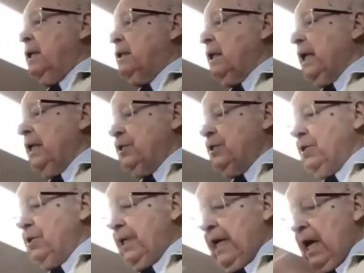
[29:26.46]

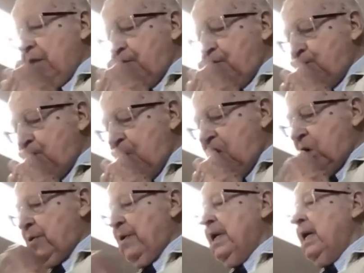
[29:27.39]
Galatians. He got through
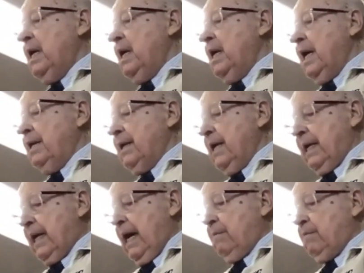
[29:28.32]
part of and then he
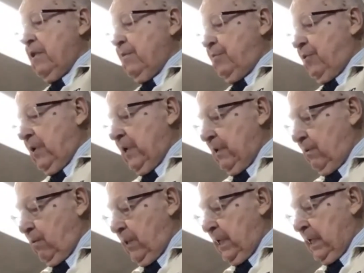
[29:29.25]
came to the point
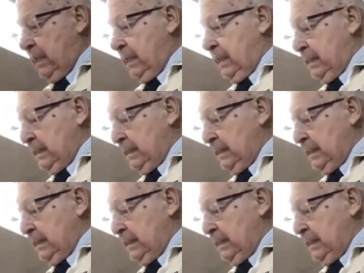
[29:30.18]
where